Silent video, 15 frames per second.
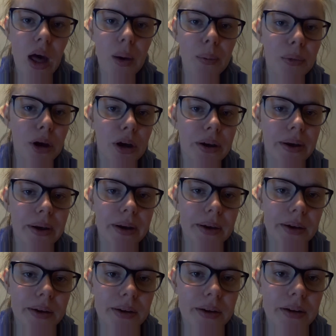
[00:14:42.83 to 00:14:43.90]
I'm
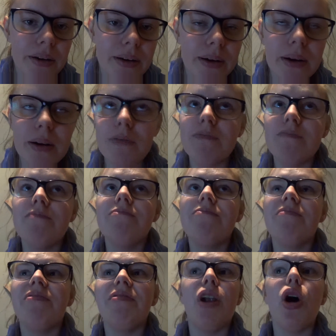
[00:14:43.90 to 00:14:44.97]
gonna
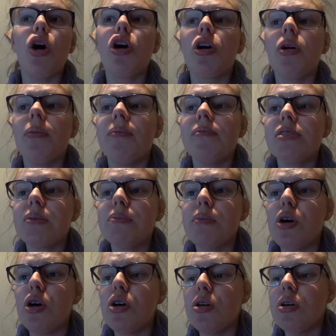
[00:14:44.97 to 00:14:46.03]
blog some
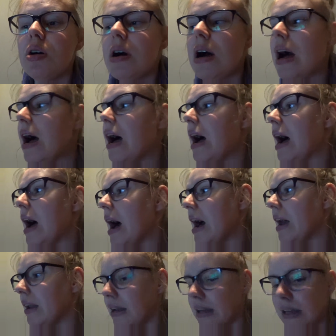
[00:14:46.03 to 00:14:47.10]
more and